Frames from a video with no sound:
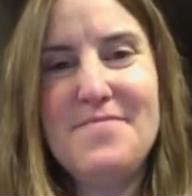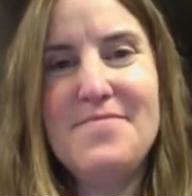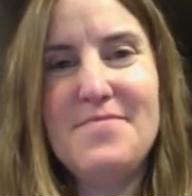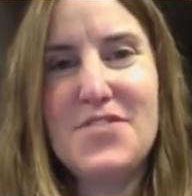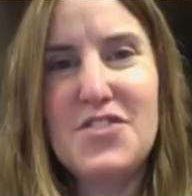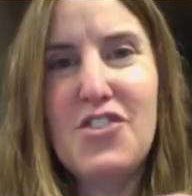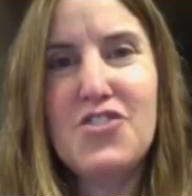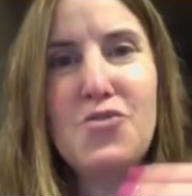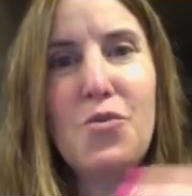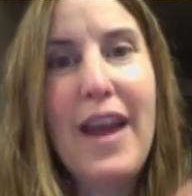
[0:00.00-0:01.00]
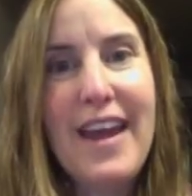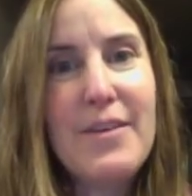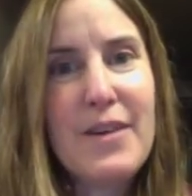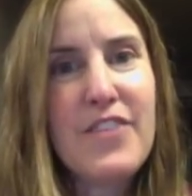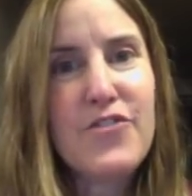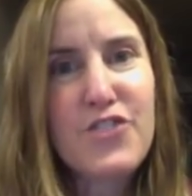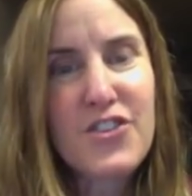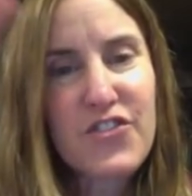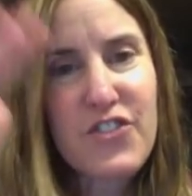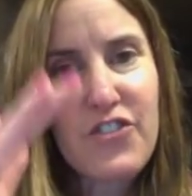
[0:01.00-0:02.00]
start to wane when
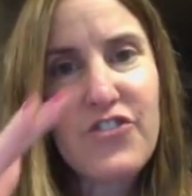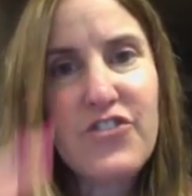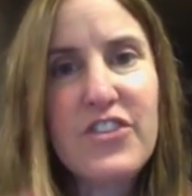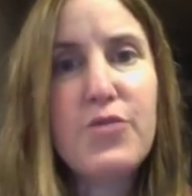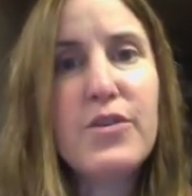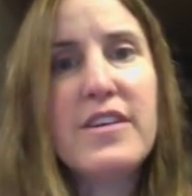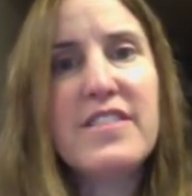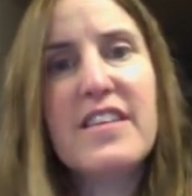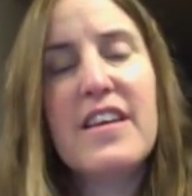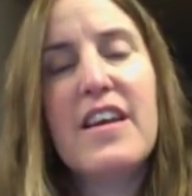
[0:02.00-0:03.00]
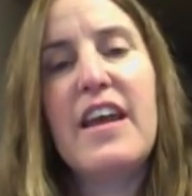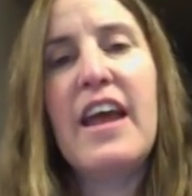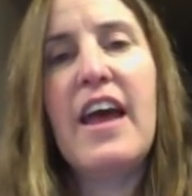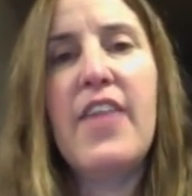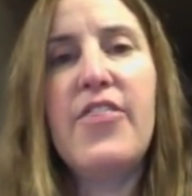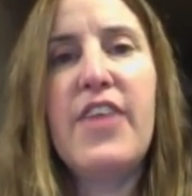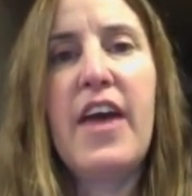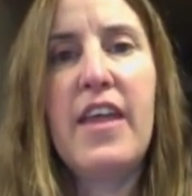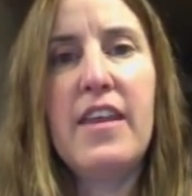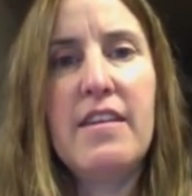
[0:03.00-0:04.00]
estrogen starts to decrease, and
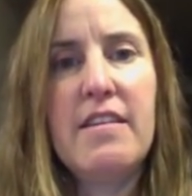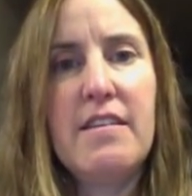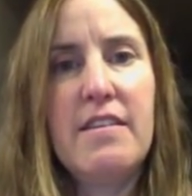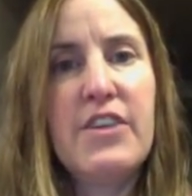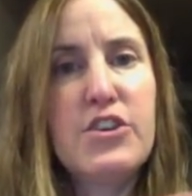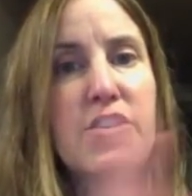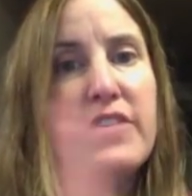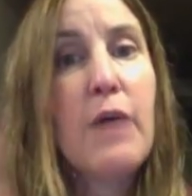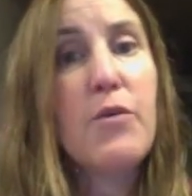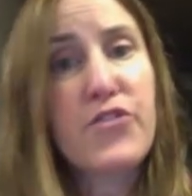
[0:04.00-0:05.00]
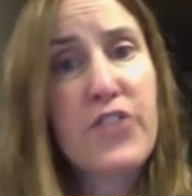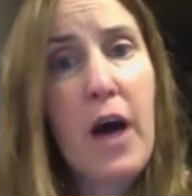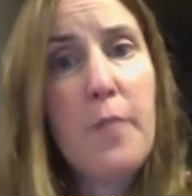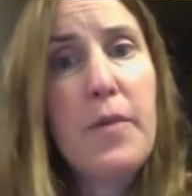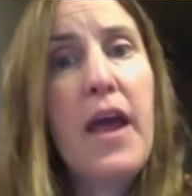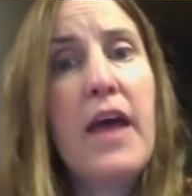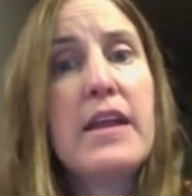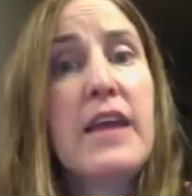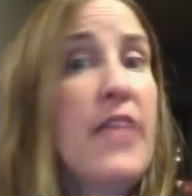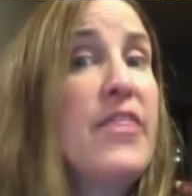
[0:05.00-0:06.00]
then eventually that will stop. And
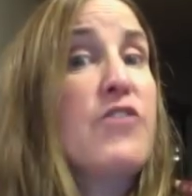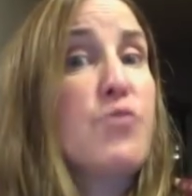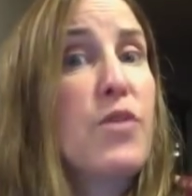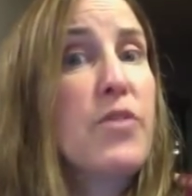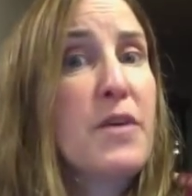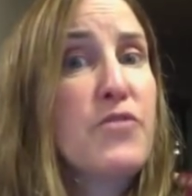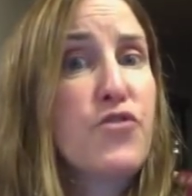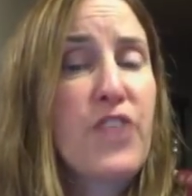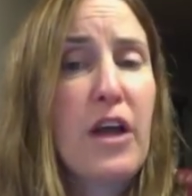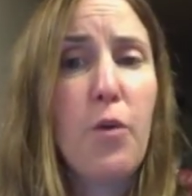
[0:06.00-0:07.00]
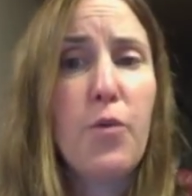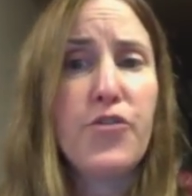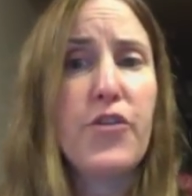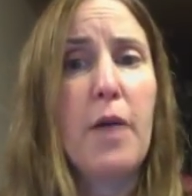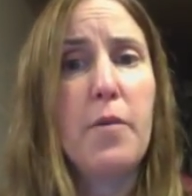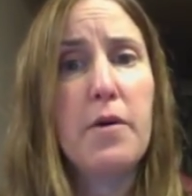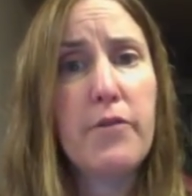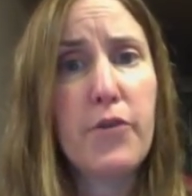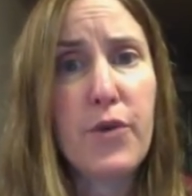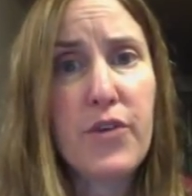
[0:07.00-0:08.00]
again, that's when the menstrual cycle will stop
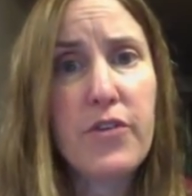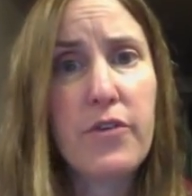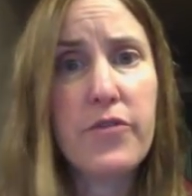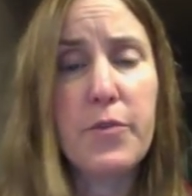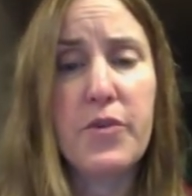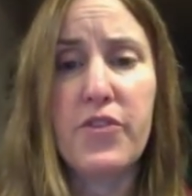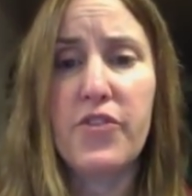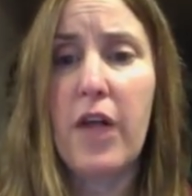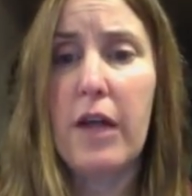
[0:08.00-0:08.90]
for the rest of the person's life.